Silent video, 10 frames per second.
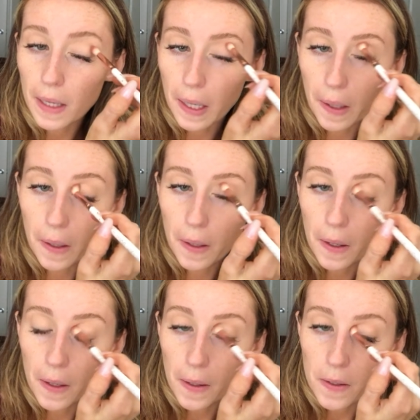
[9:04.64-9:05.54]
like
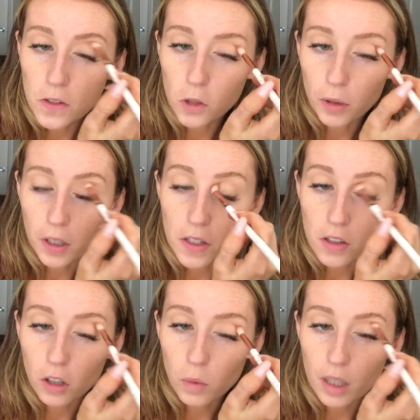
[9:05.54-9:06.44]
super
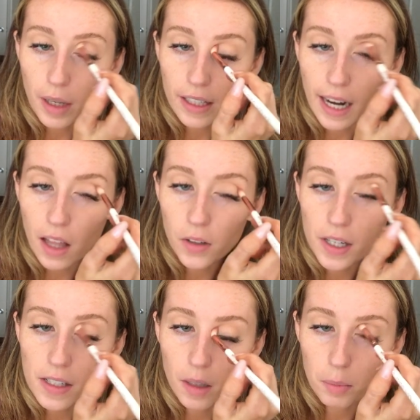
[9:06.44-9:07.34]
concerned with the amount of
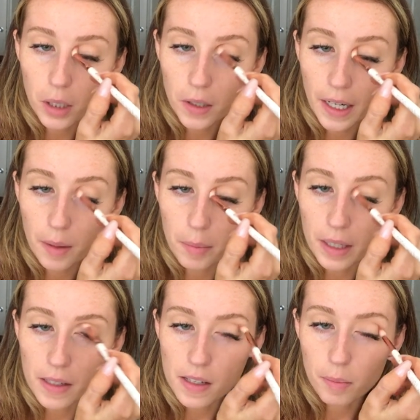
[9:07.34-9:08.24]
calories that I'm burning
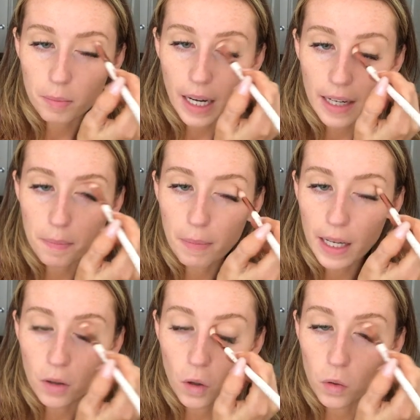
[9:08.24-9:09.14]
because my, my
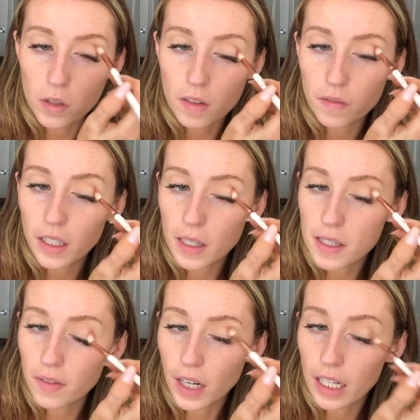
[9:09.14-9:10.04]
goals and
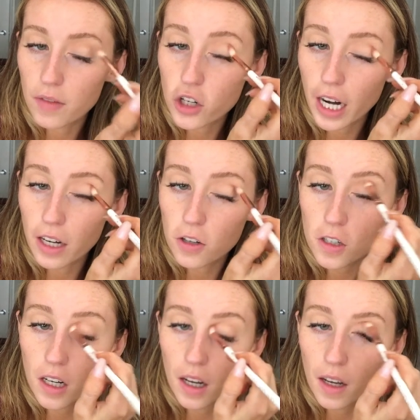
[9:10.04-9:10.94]
fitness have kind of
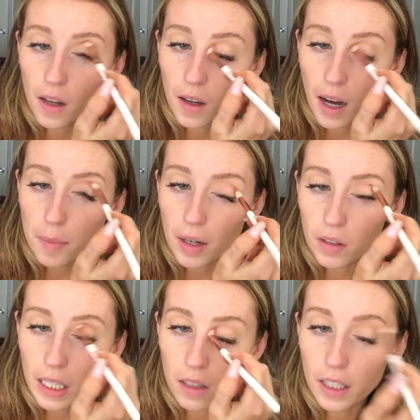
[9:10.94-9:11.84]
changed, I'm not
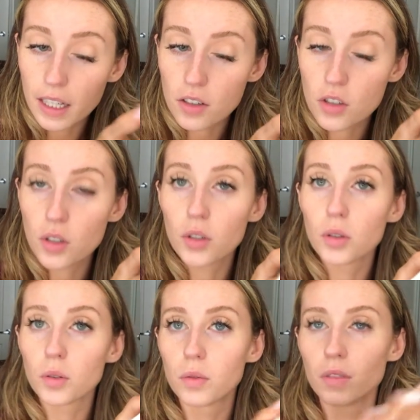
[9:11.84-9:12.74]
really looking
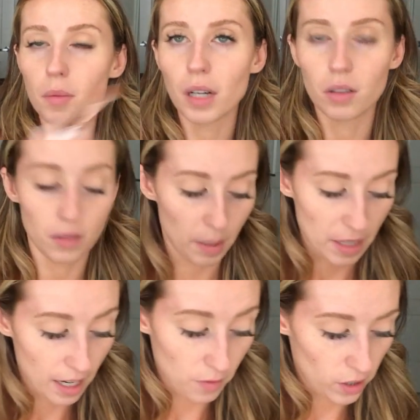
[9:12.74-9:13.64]
to, I'm not, I
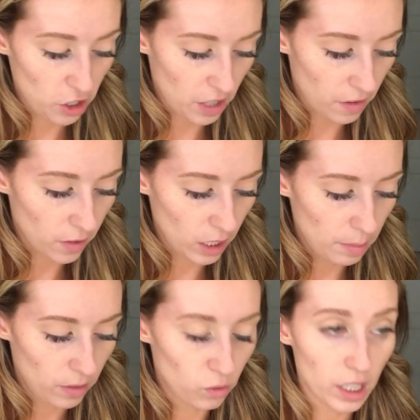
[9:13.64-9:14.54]
mean, I haven't really changed. I've not
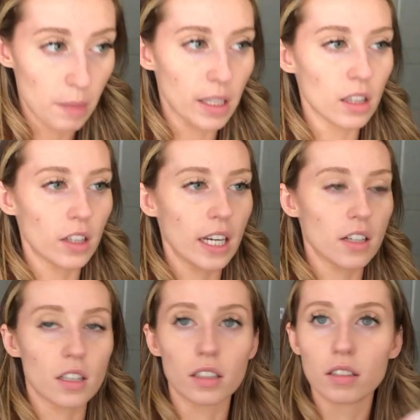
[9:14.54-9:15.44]
really, really been looking
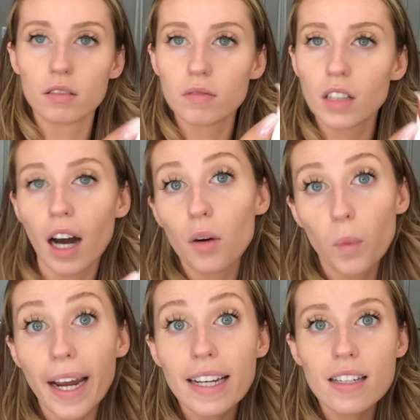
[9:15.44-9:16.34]
to cut
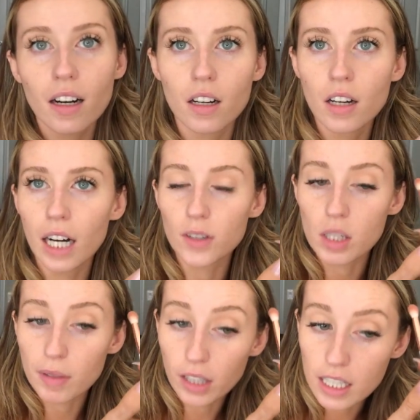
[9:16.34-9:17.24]
weight. I've
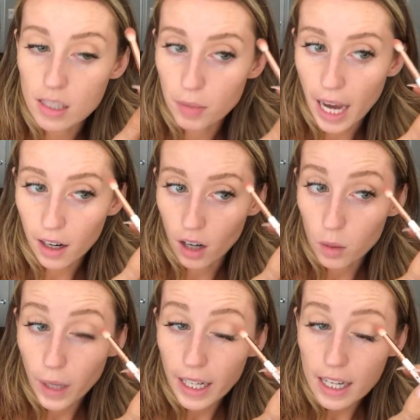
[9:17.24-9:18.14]
always been looking to just pack
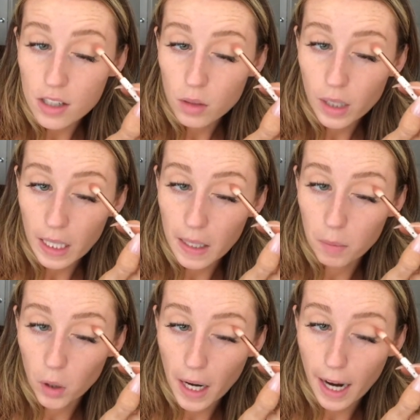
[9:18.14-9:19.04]
on weight. I still want to get a
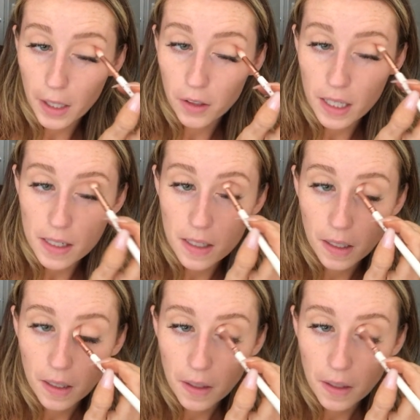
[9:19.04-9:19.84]
more accurate